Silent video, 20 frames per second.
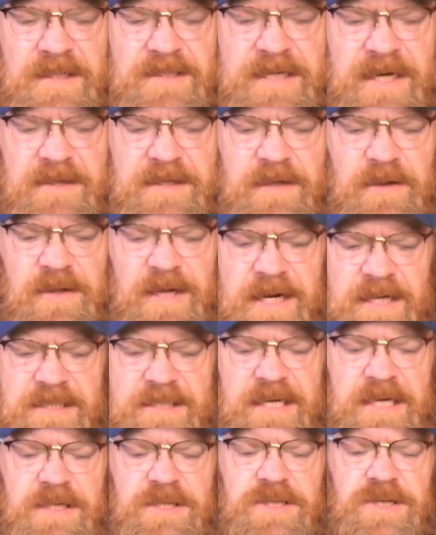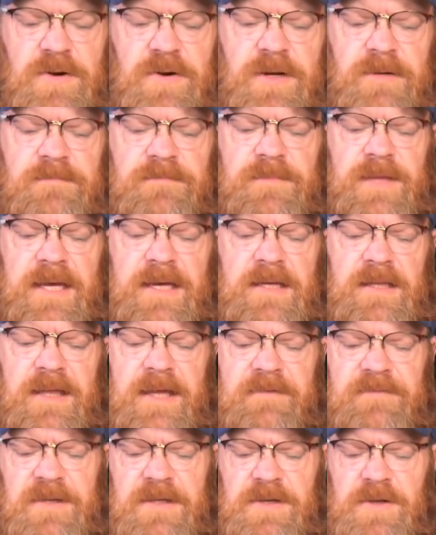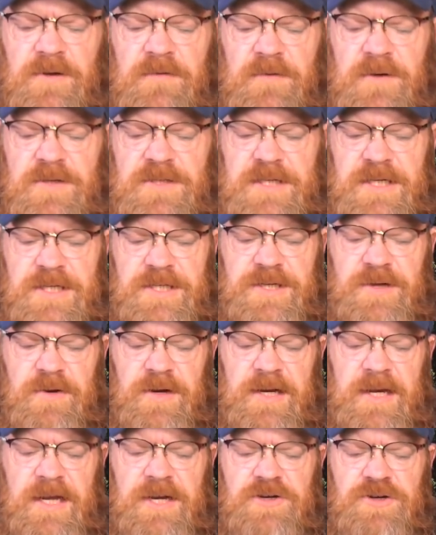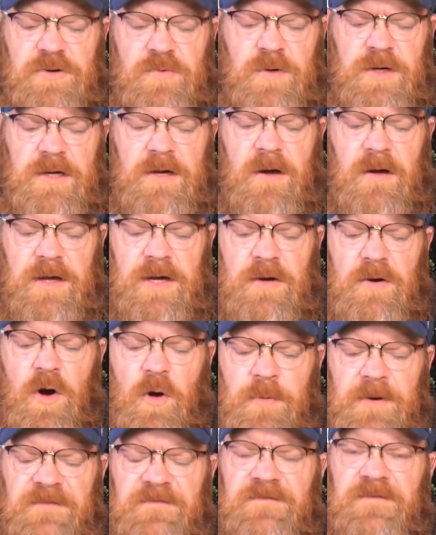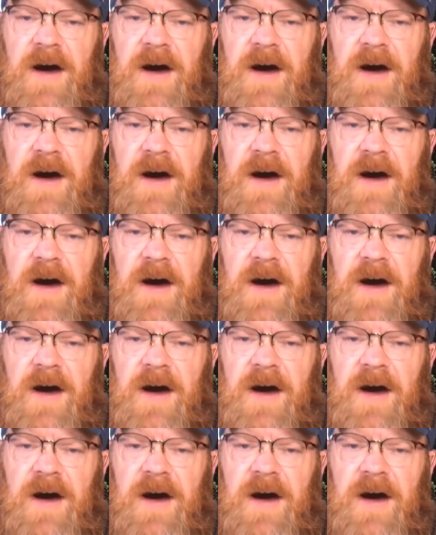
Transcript: A South Carolina State student, a Claflin University student, injured when Collier opened